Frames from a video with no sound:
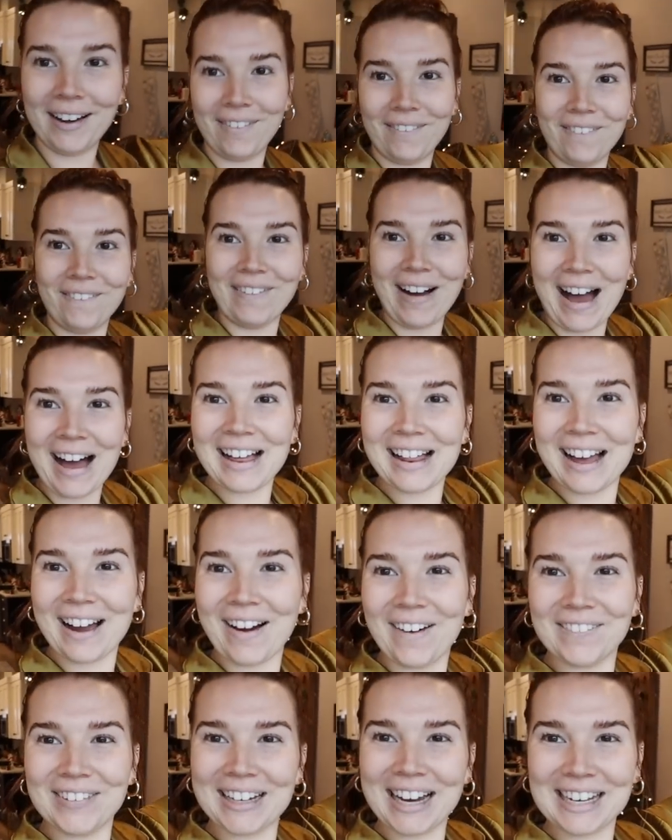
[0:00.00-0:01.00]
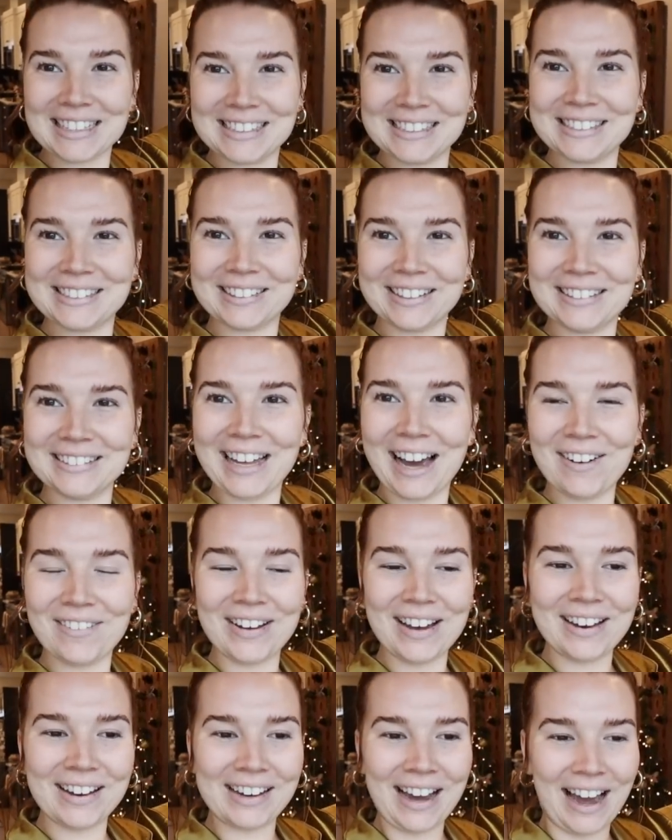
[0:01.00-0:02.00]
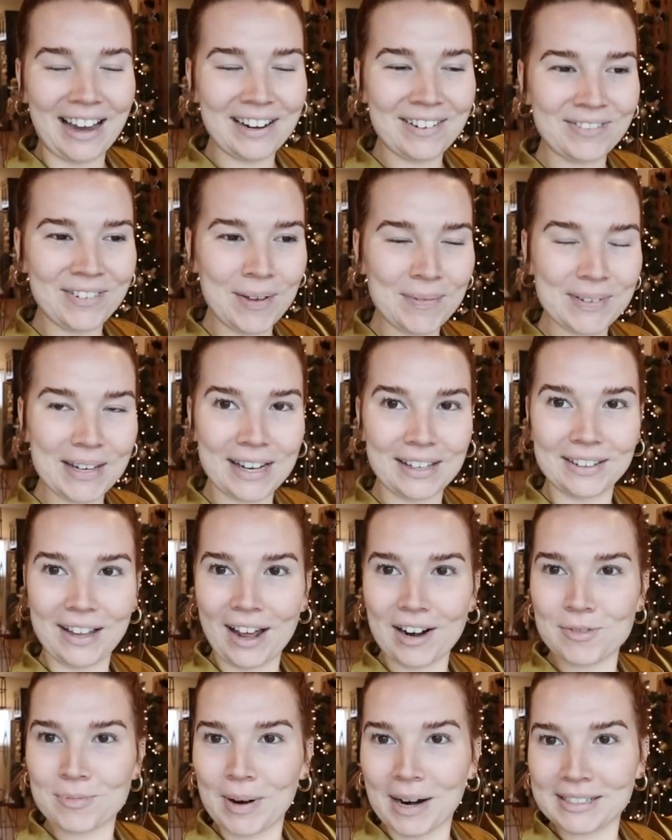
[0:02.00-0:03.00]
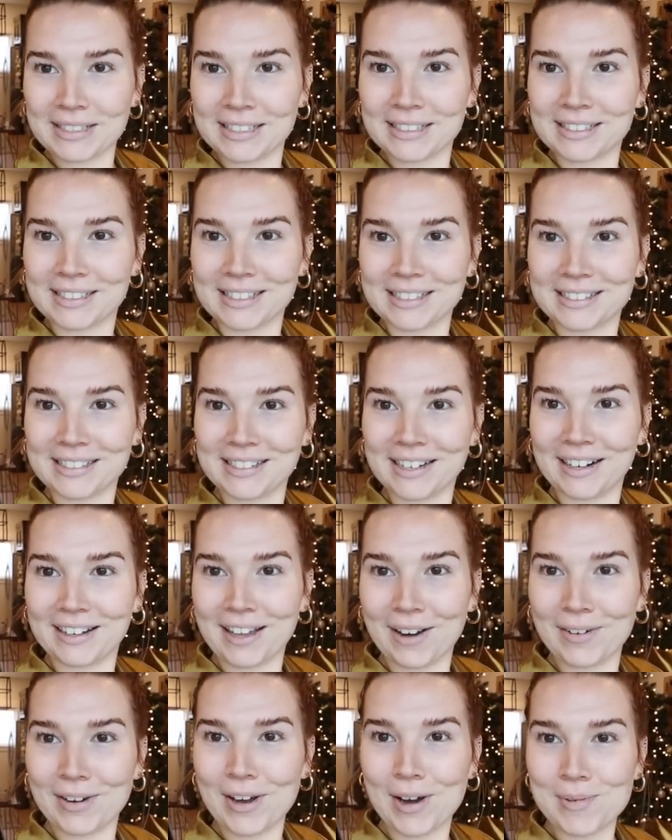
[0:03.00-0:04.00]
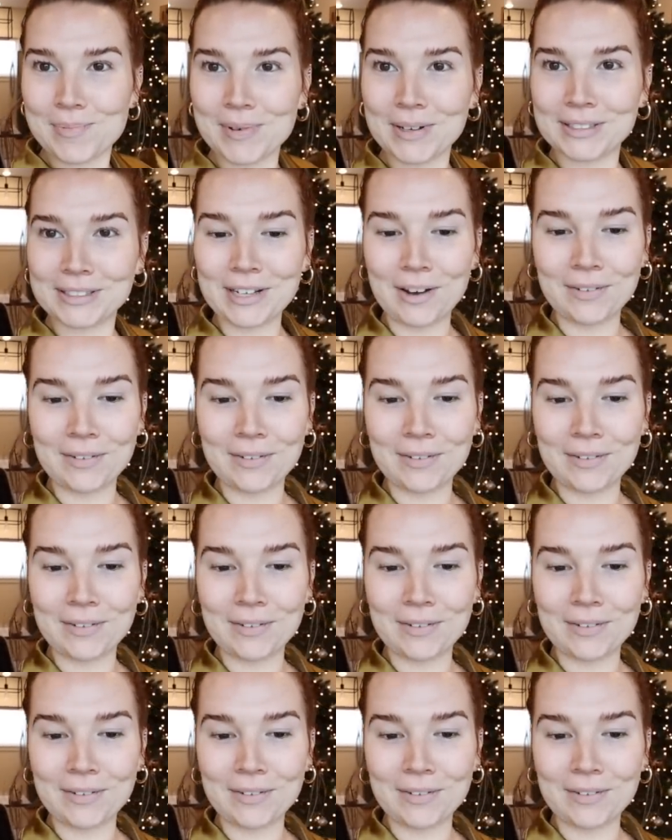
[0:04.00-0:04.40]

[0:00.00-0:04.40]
Well, I hope you guys enjoyed that. We kind of filmed like a lot of presents this year that we opened.